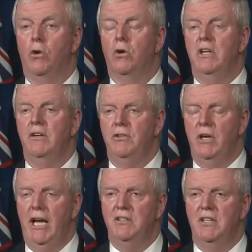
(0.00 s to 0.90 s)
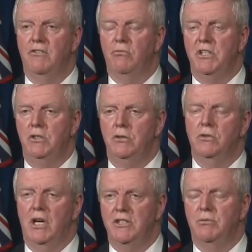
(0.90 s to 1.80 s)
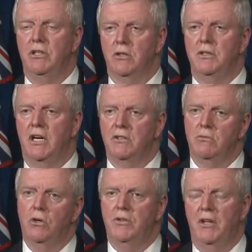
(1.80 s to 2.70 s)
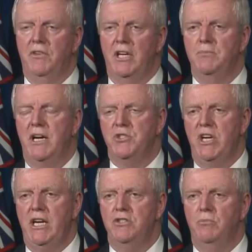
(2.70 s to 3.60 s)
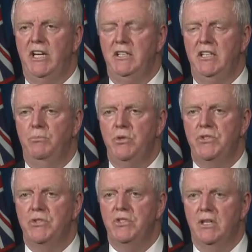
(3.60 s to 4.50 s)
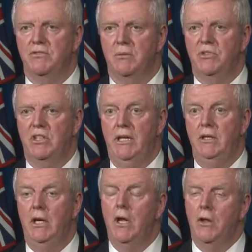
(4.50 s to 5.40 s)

Or if you had to have a renewal, as we learned down the road that things might change, you might need a booster shot of some kind,